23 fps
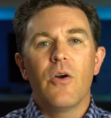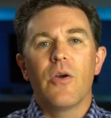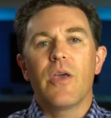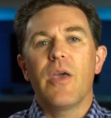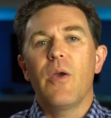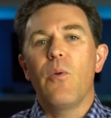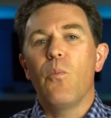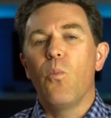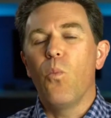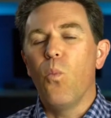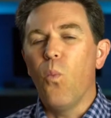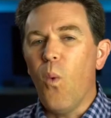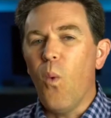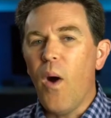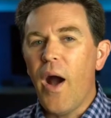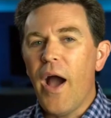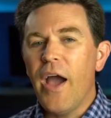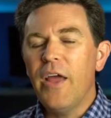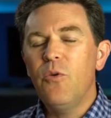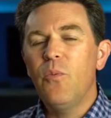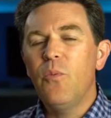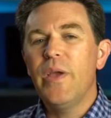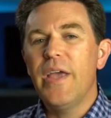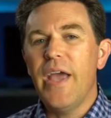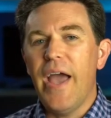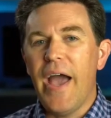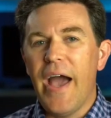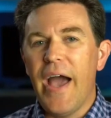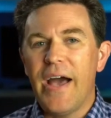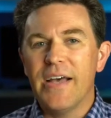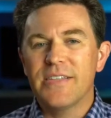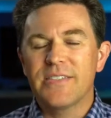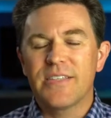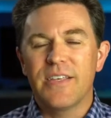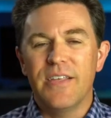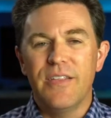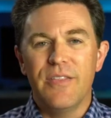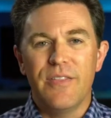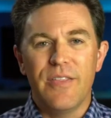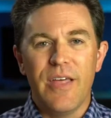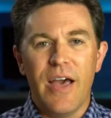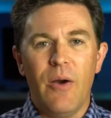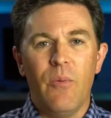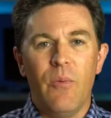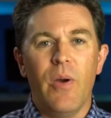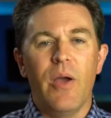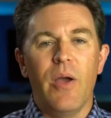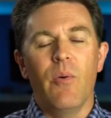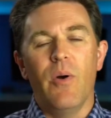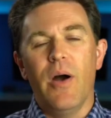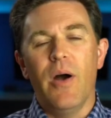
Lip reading: Okay, why do we ask it that way?